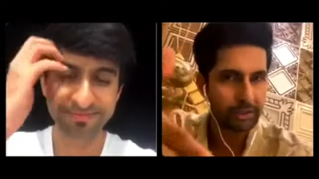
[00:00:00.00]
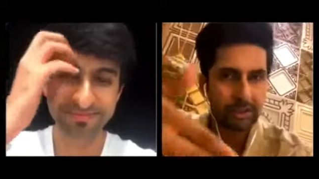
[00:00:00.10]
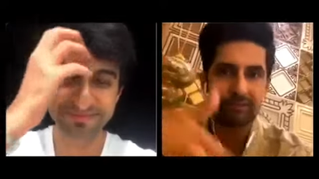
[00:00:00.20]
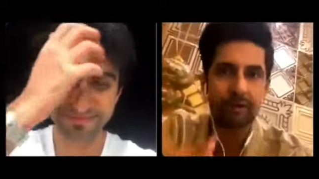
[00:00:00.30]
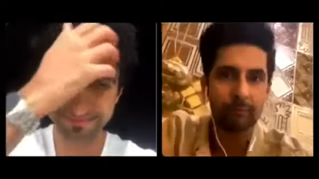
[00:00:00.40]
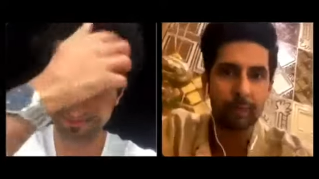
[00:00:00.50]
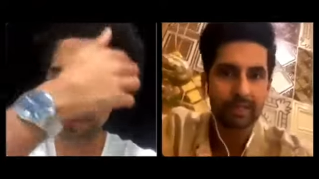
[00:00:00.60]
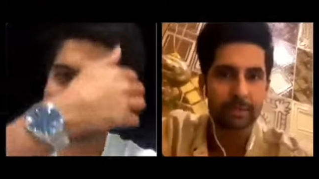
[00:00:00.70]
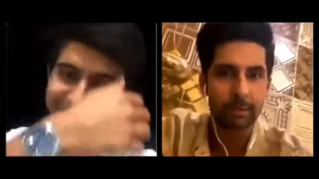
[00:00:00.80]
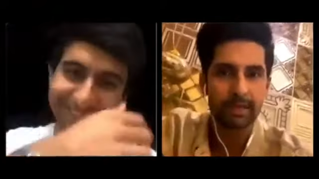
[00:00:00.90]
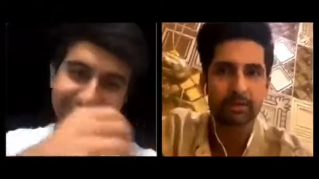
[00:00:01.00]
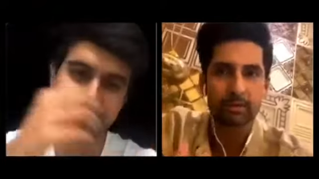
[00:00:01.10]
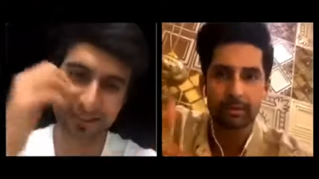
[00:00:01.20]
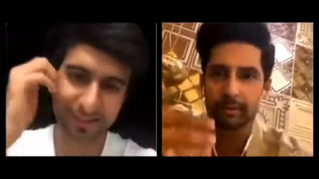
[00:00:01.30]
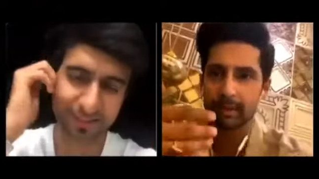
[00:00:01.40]
Speaker 1: questions have come one's way.
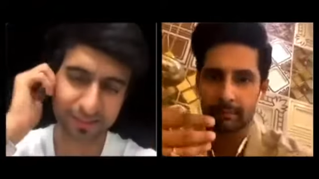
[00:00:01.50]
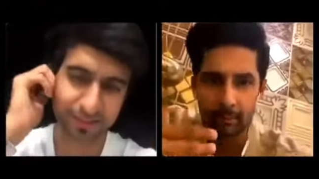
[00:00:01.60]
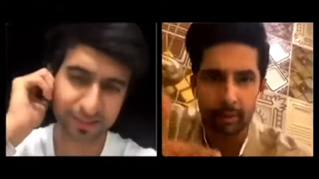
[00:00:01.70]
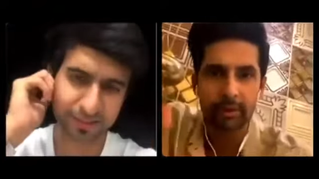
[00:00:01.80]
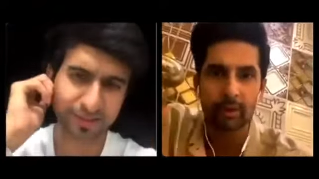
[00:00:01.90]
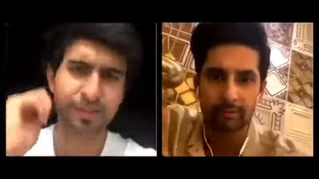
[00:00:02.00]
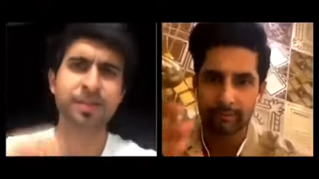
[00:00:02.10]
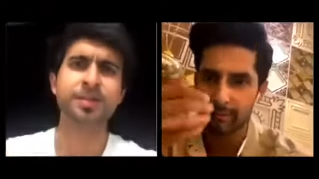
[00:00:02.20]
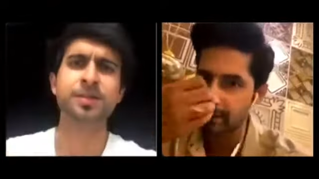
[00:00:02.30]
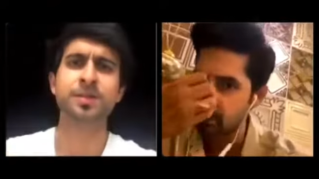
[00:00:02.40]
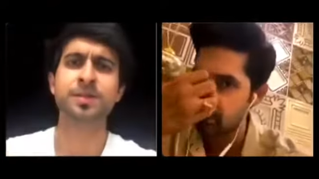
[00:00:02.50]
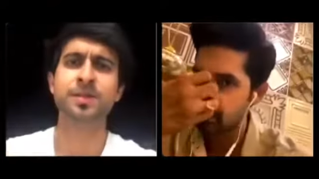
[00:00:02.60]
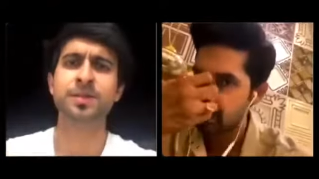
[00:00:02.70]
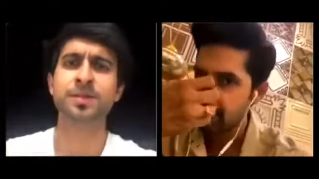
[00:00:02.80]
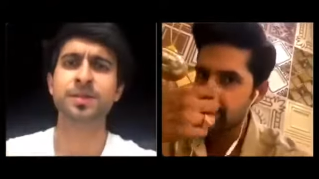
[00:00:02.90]
So there are more than
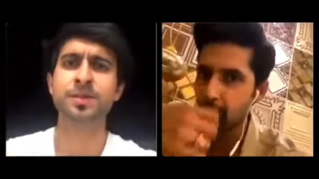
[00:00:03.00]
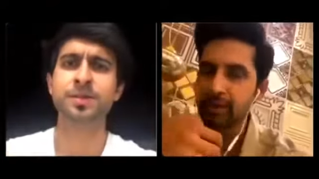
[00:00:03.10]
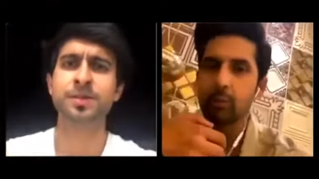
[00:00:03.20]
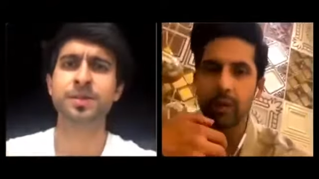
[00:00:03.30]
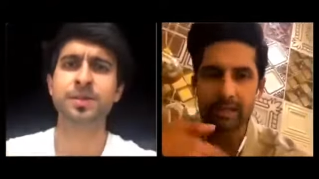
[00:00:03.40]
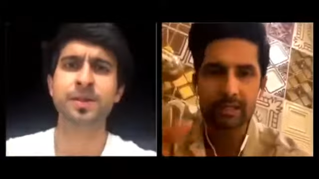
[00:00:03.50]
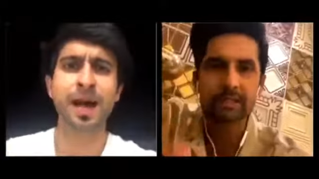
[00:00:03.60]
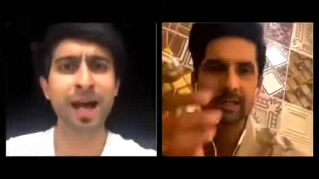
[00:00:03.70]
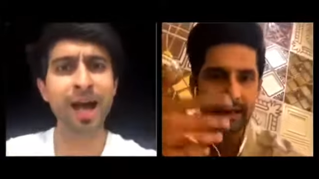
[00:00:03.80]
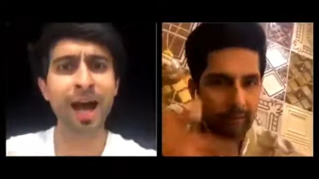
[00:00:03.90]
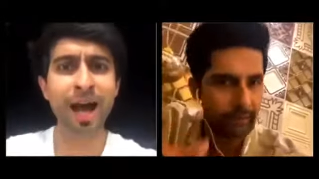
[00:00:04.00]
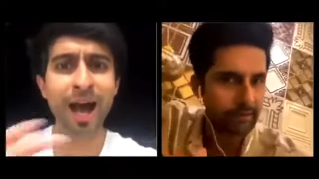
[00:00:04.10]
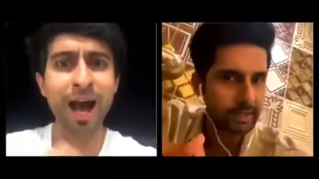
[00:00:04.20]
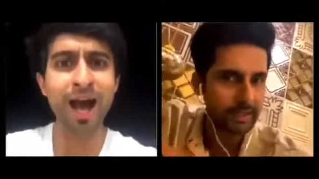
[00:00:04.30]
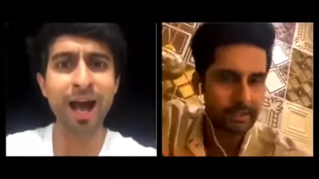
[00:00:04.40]
once kind of
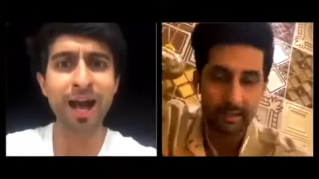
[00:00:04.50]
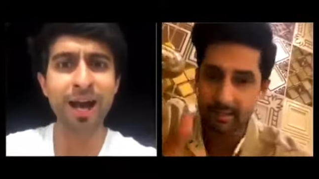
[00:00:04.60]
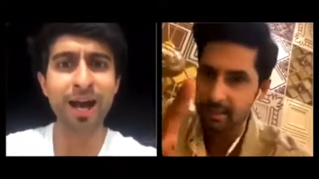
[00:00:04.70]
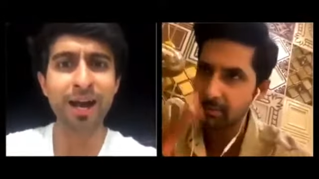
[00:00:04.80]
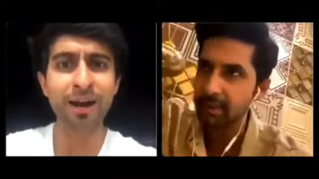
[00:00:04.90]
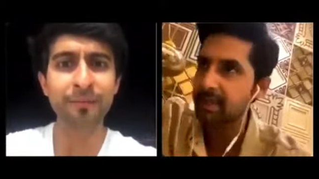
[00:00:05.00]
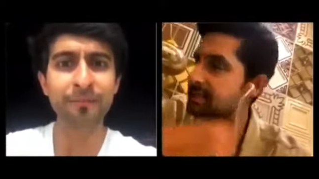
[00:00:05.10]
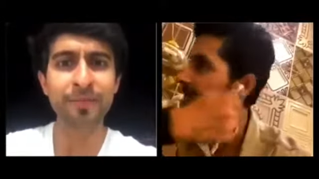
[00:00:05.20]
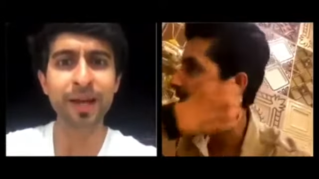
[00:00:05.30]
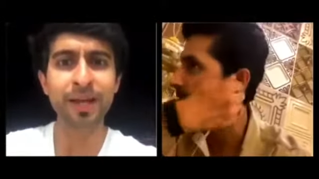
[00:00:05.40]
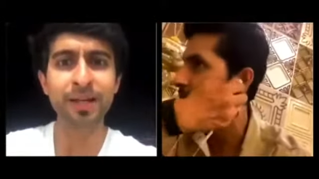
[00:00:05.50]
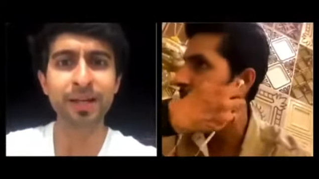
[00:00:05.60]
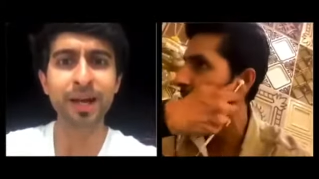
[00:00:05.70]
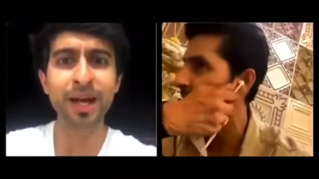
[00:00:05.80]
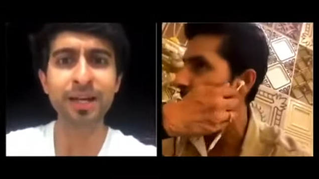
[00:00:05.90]
I've discussed these things. But yes, there is
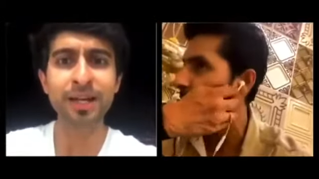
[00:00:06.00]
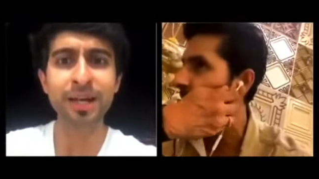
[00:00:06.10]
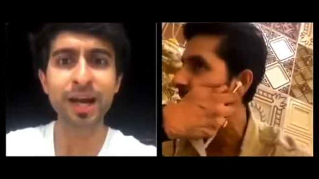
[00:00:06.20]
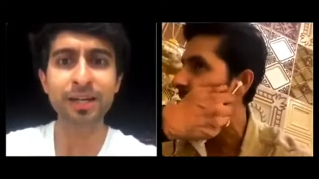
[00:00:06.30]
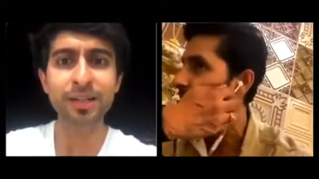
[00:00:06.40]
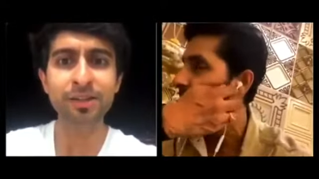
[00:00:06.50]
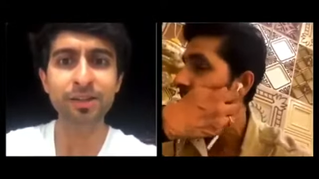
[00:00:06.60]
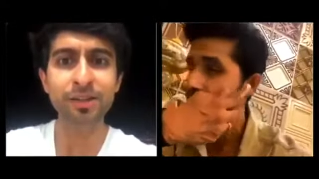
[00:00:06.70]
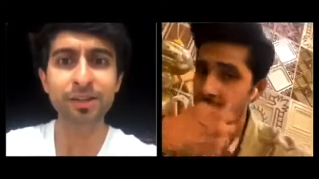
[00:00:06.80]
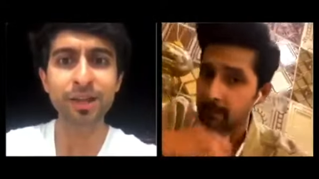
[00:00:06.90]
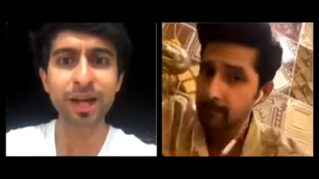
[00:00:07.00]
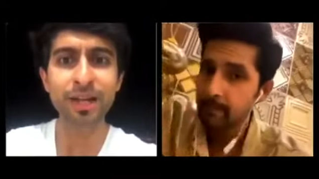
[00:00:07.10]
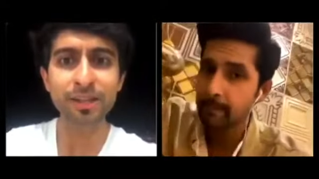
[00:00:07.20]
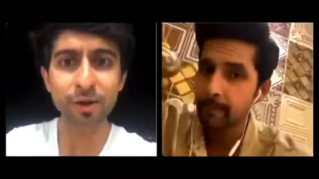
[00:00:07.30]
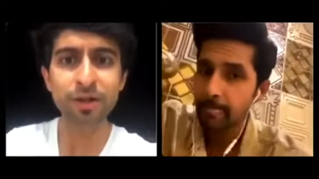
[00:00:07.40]
Speaker 2: one point.
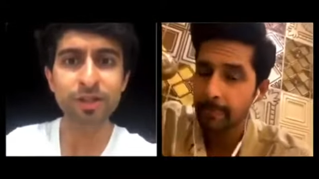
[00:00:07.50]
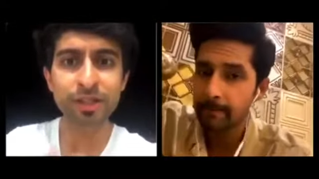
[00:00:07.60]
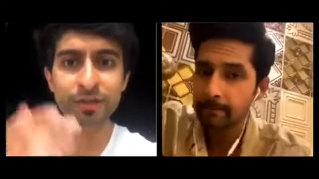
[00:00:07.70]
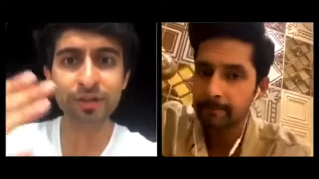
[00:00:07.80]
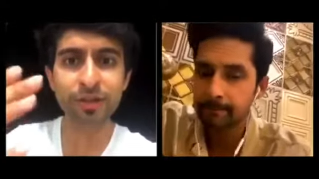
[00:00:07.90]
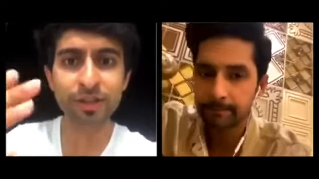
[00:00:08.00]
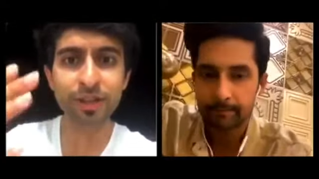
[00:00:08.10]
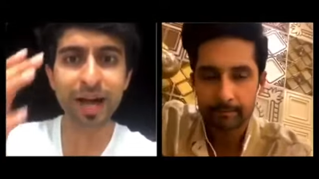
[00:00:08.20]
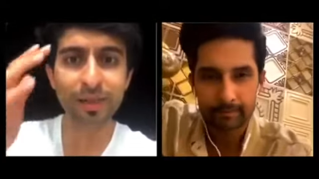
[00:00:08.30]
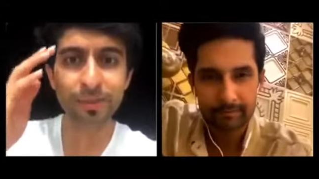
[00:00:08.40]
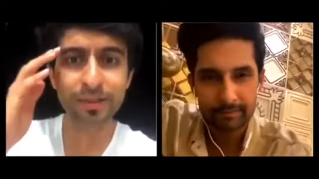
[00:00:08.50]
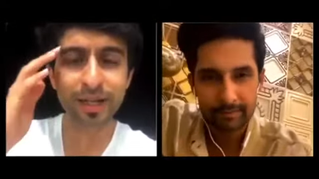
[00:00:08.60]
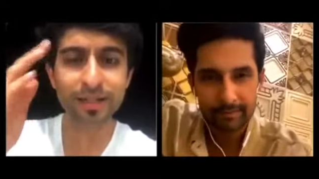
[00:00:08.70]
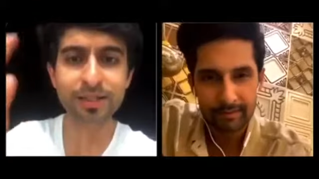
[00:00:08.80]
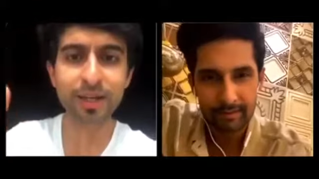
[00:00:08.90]
And I thought these were the
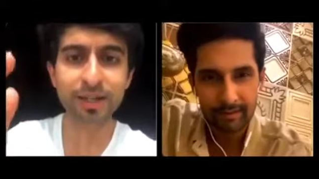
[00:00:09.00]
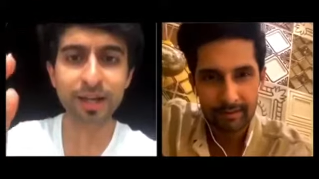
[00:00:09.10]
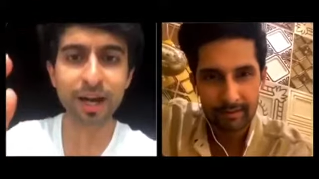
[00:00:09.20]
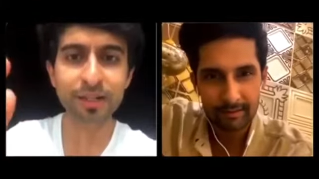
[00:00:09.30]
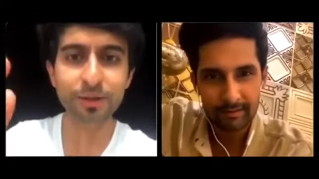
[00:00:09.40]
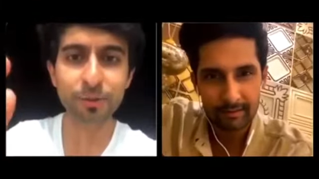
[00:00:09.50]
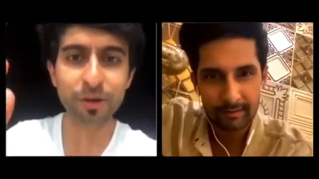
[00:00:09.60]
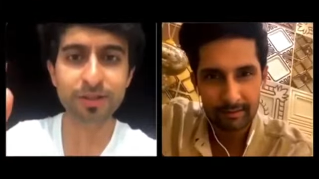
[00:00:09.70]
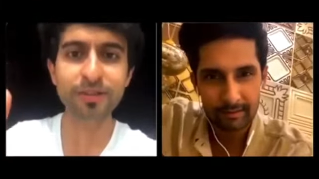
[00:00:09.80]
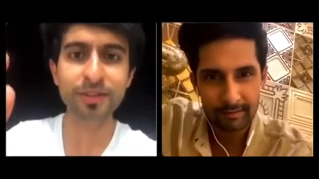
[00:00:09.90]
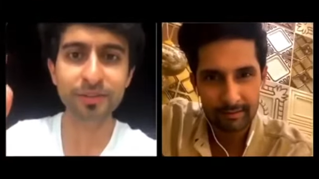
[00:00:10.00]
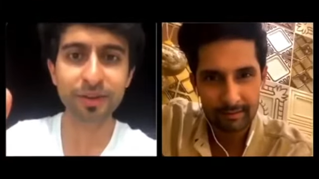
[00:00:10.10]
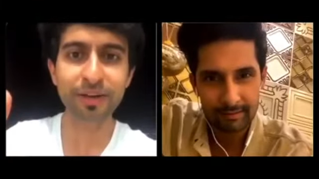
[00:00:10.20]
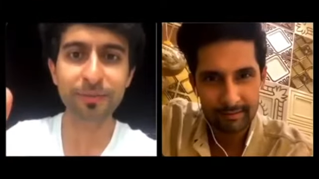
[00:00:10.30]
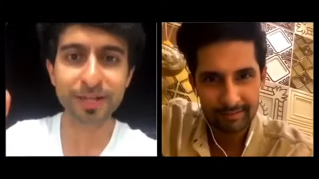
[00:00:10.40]
Albert Einstein IQ
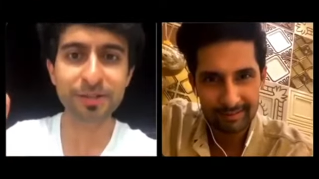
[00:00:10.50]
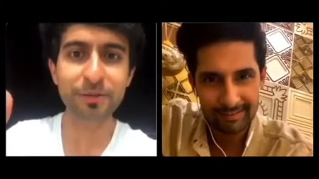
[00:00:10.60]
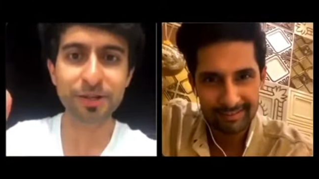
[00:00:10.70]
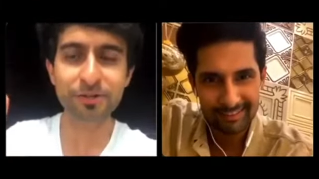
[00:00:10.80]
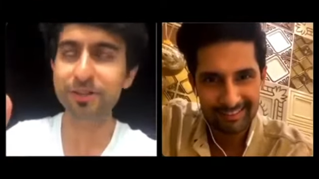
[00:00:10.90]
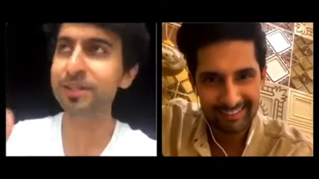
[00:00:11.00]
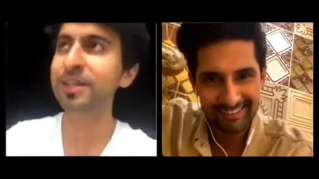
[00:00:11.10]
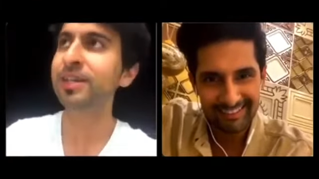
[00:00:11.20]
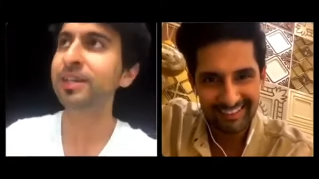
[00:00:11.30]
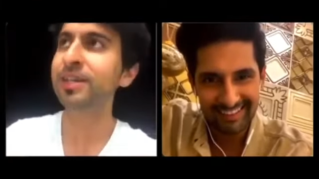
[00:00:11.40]
175 based questions. This